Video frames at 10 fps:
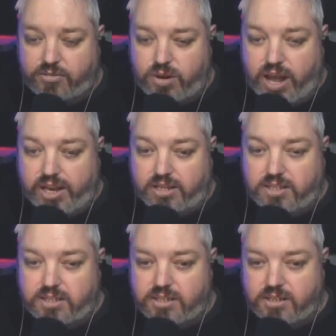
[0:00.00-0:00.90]

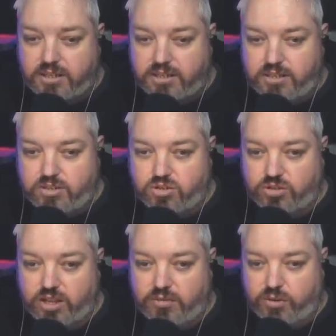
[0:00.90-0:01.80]
racks so
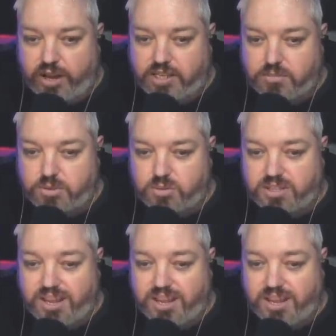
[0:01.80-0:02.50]
that it flies in between.